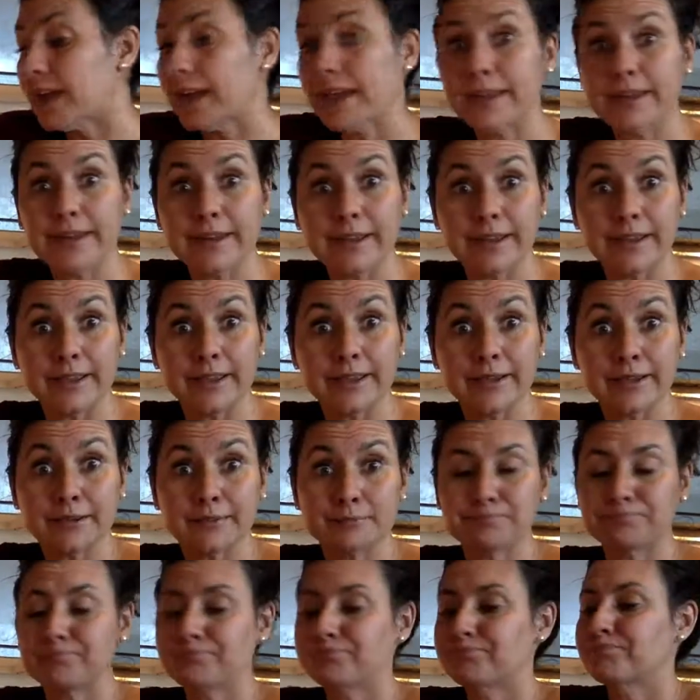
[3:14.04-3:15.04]
And I
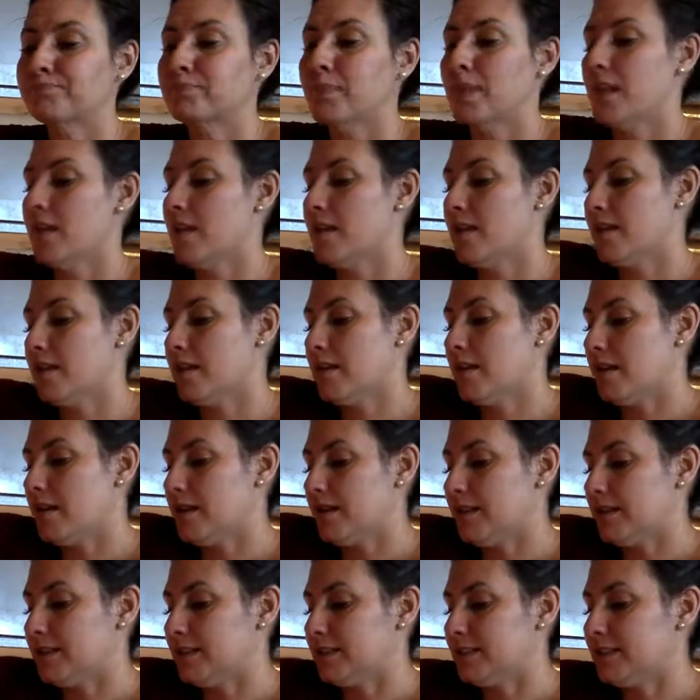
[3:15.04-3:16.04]
am.
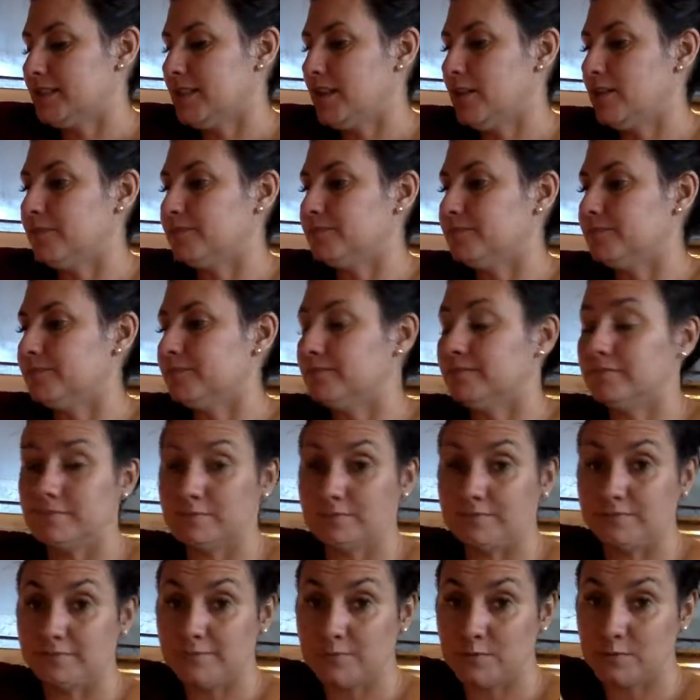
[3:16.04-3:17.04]
So,
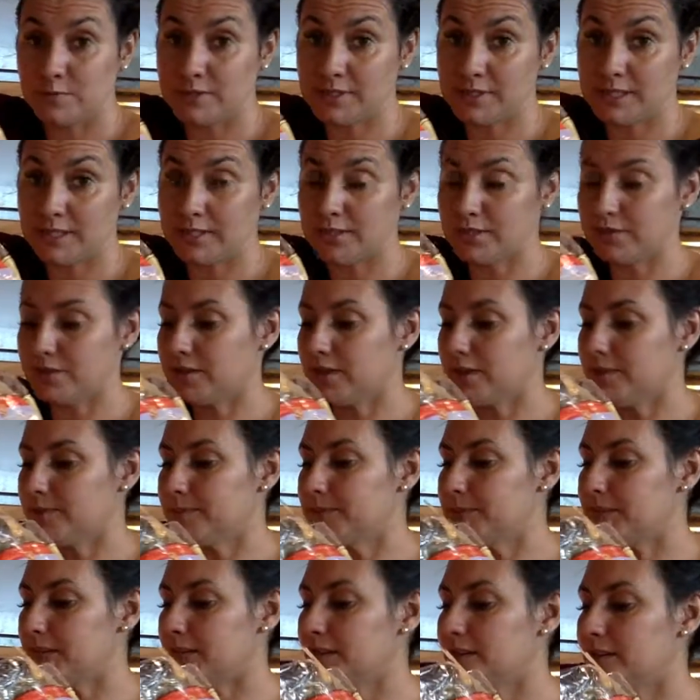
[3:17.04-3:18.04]
we'll say 2
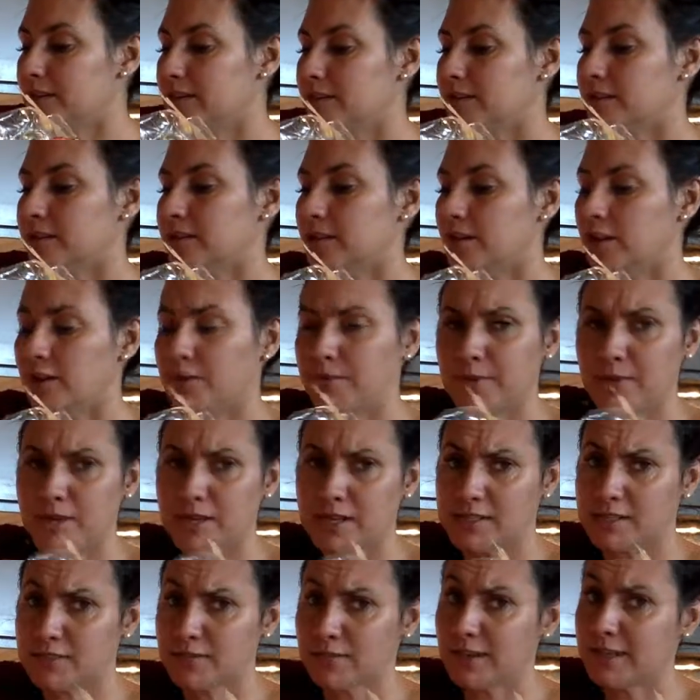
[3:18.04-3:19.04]
cups there. Hope you
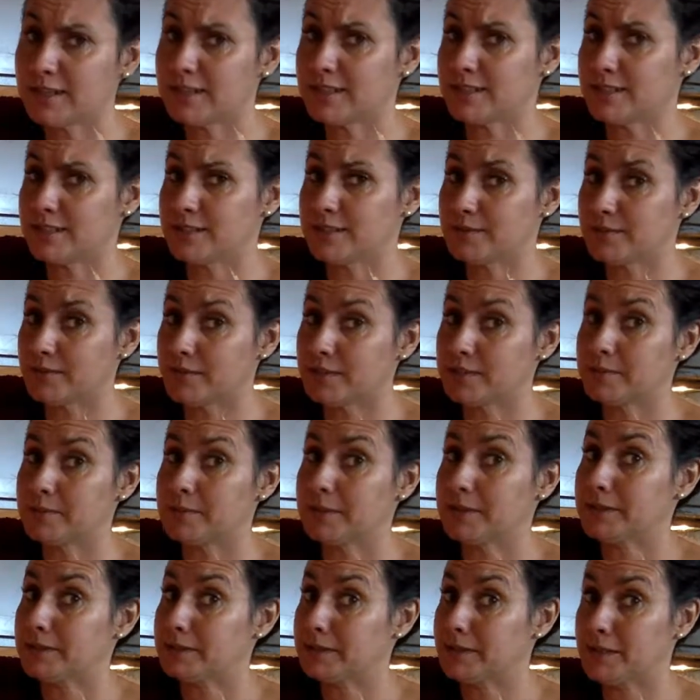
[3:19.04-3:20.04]
guys are writing on this
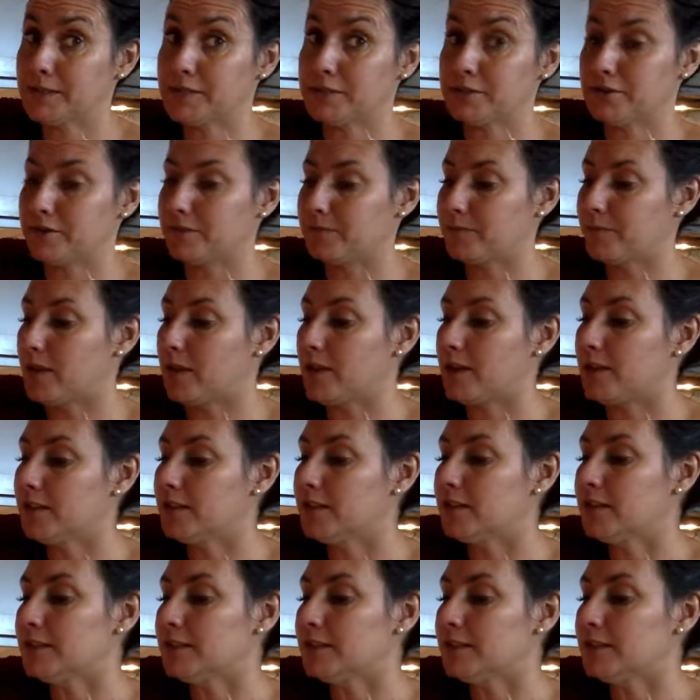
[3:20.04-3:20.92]
recipe, because I sure am not.